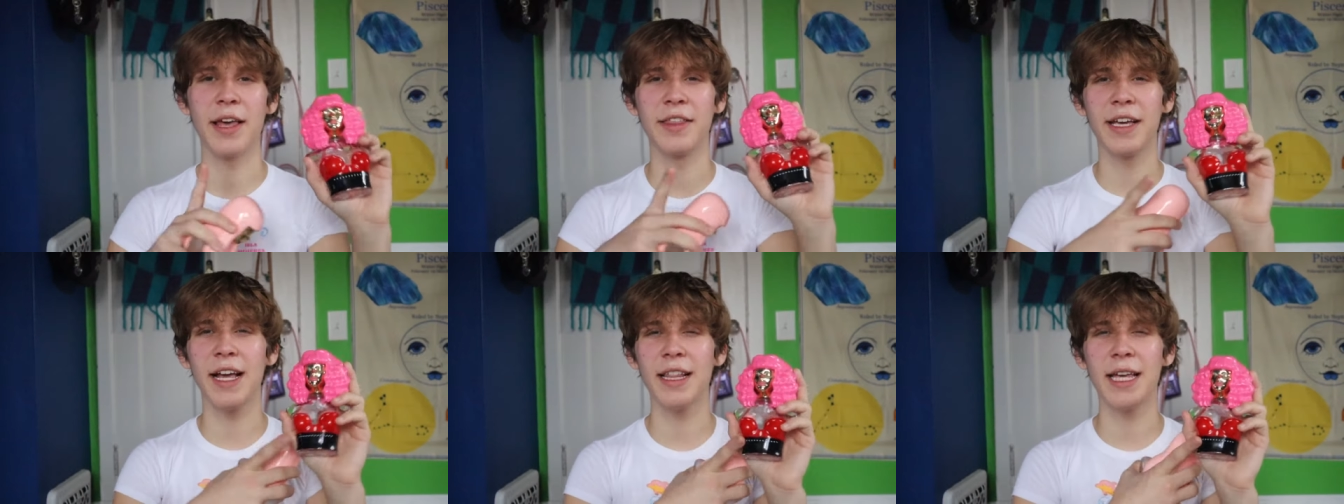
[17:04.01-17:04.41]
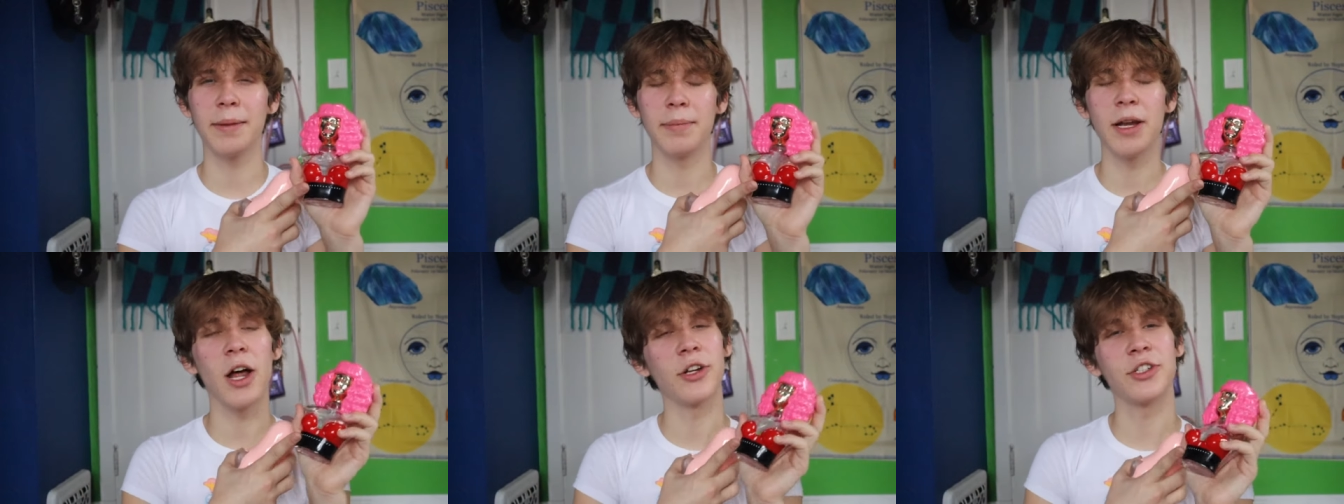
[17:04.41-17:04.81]
I think I
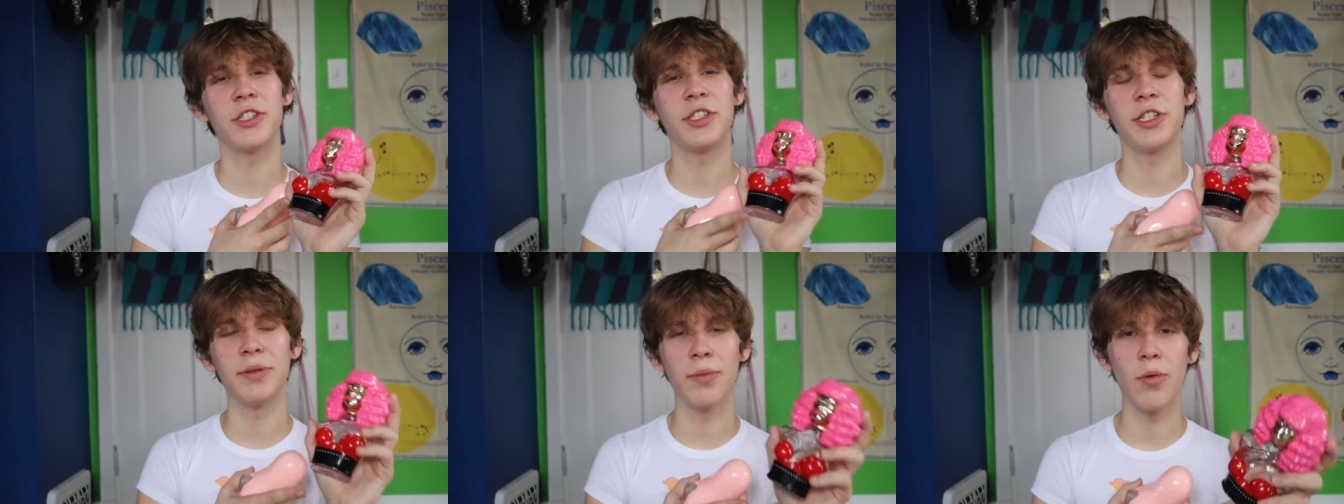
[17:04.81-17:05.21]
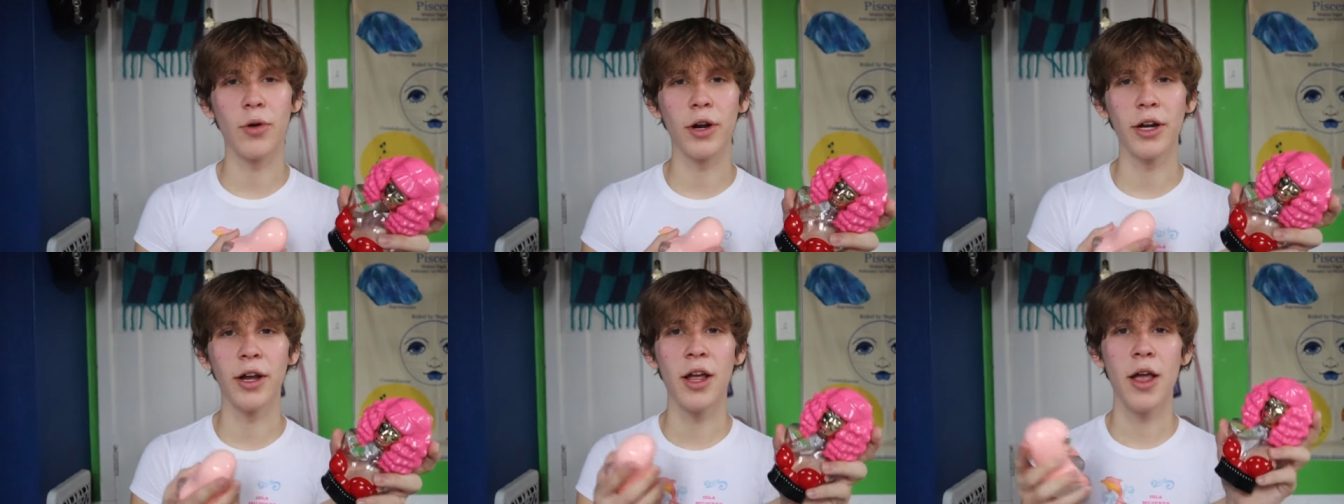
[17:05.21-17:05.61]
like Minajesty
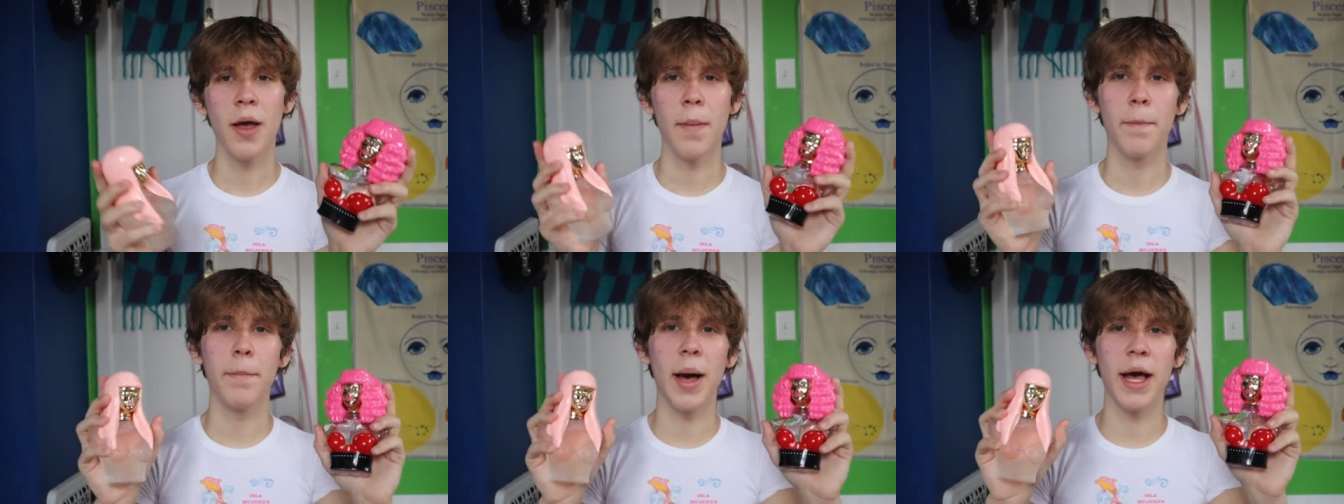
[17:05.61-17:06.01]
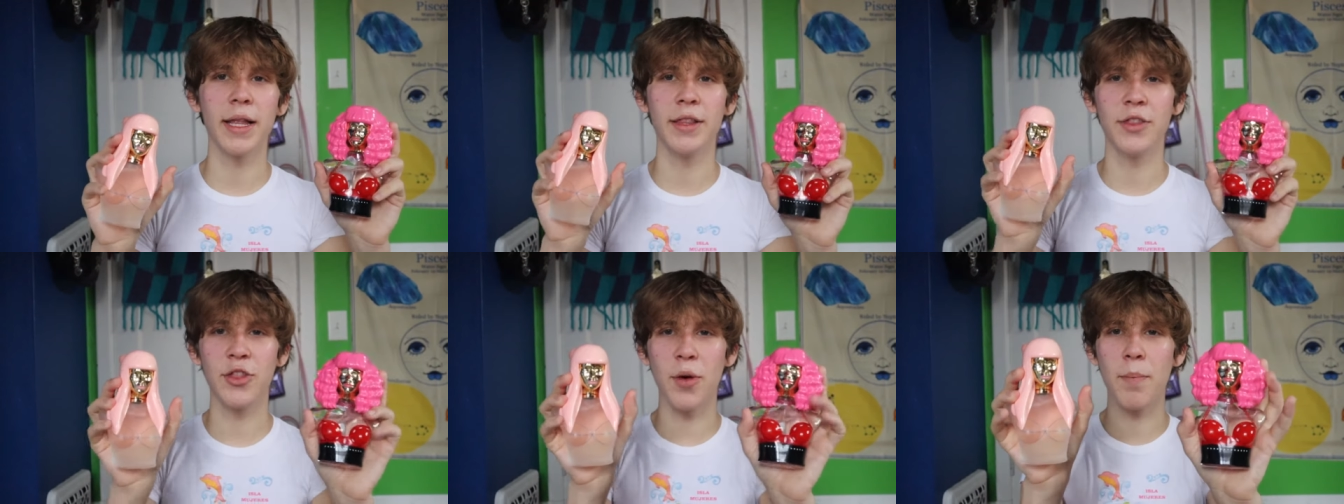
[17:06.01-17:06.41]
more,
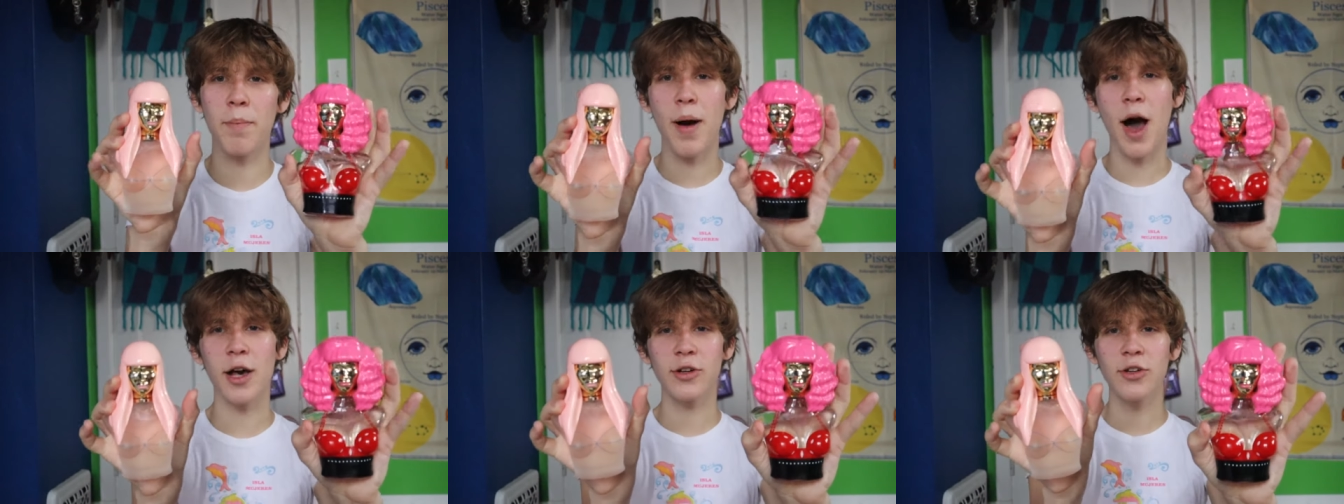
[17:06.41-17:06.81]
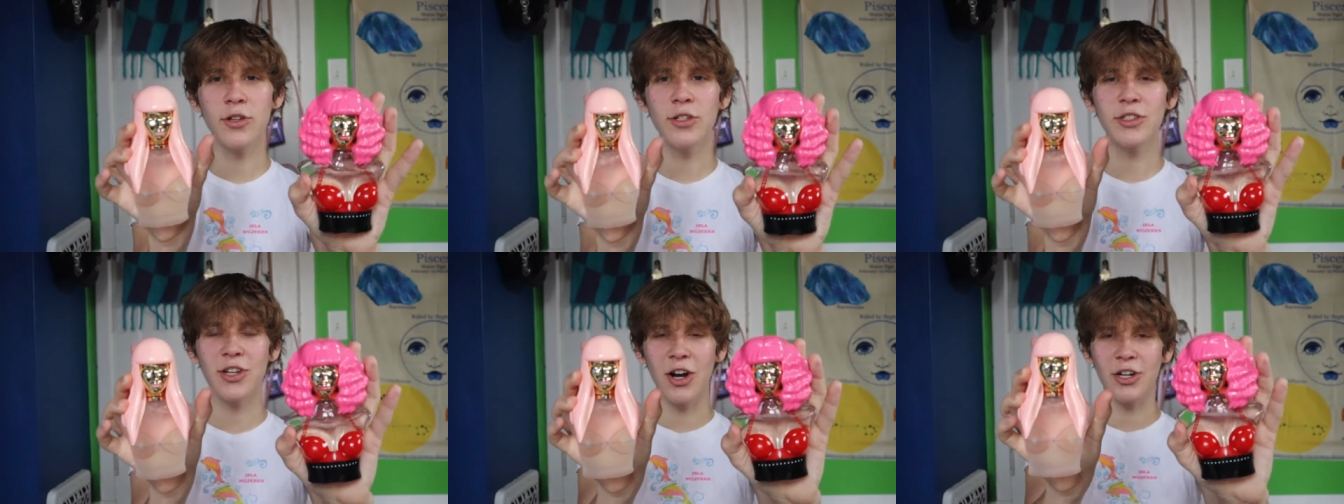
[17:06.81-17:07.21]
but the
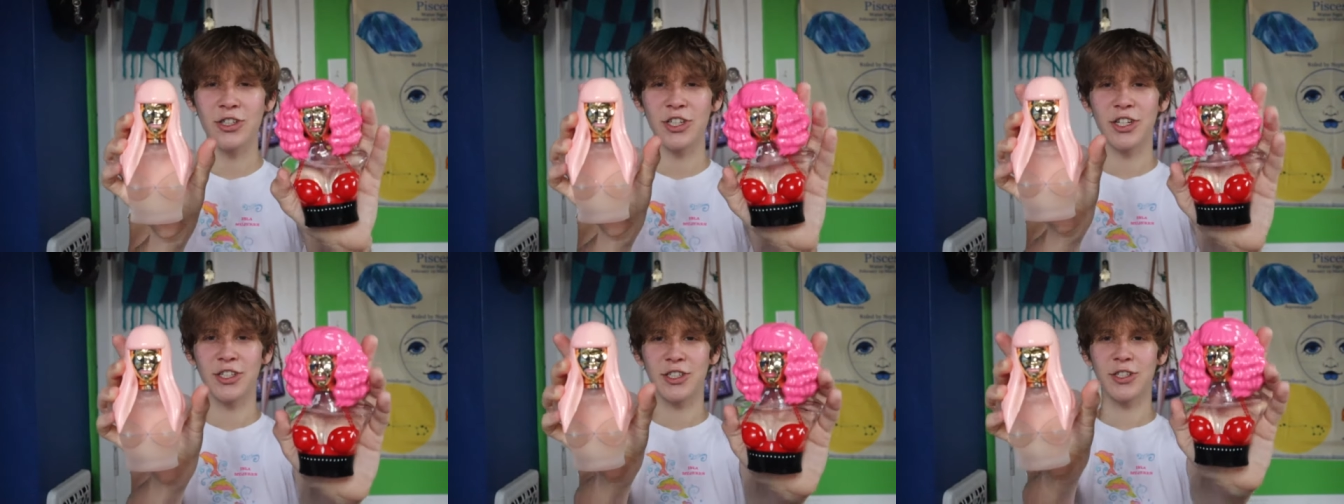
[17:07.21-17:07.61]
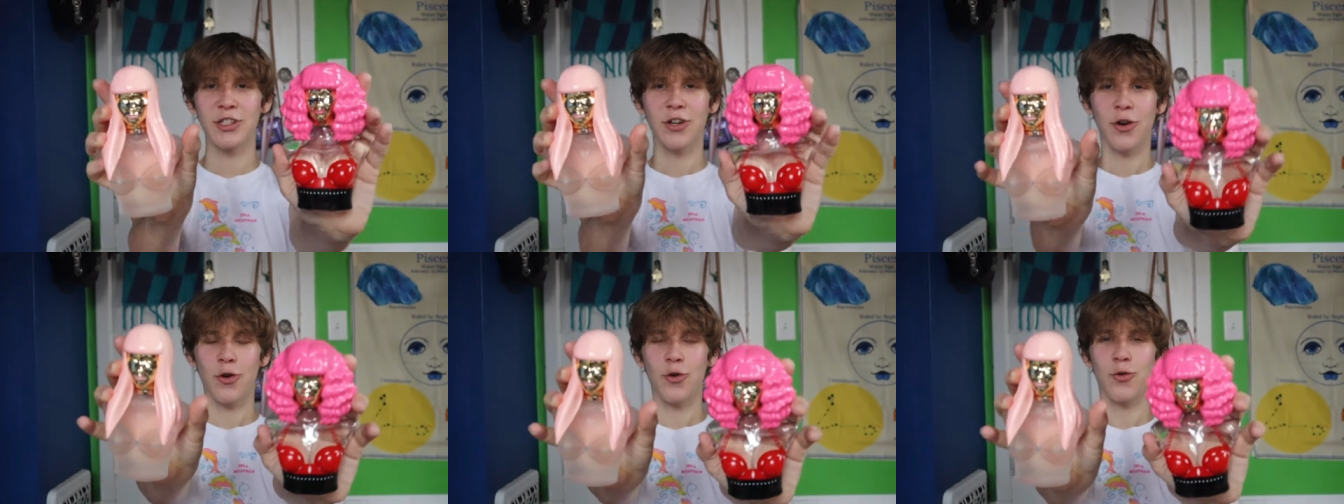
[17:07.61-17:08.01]
bottles are
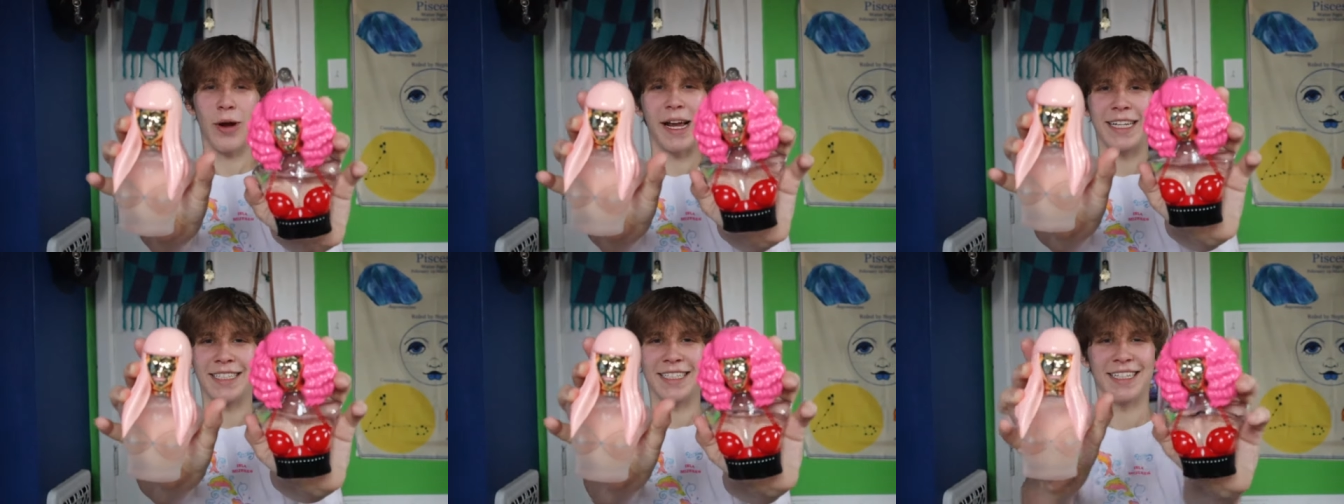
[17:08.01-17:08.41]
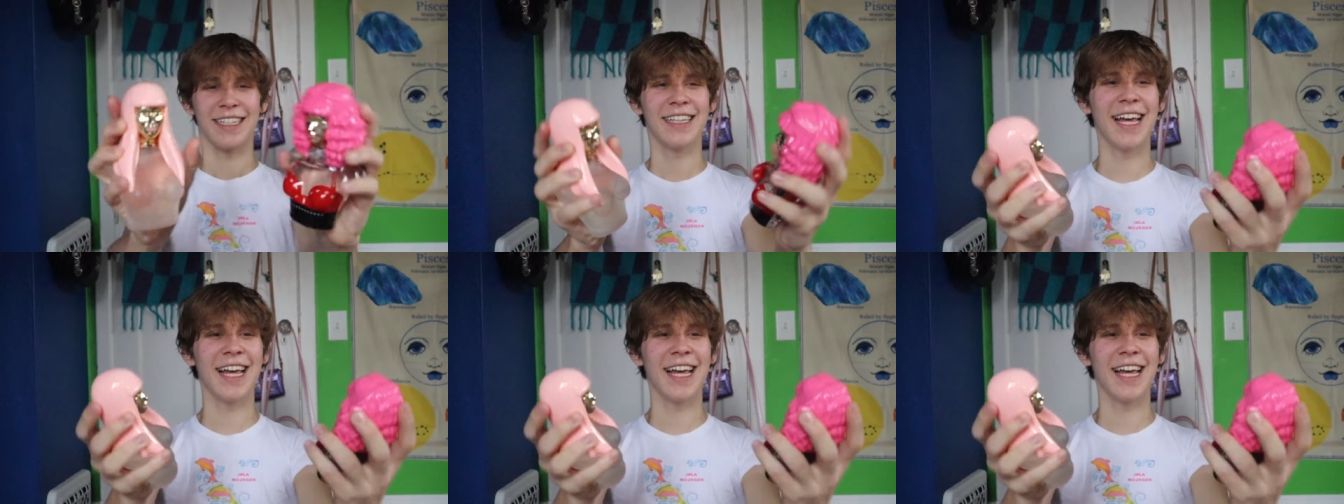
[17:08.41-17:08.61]
just crazy.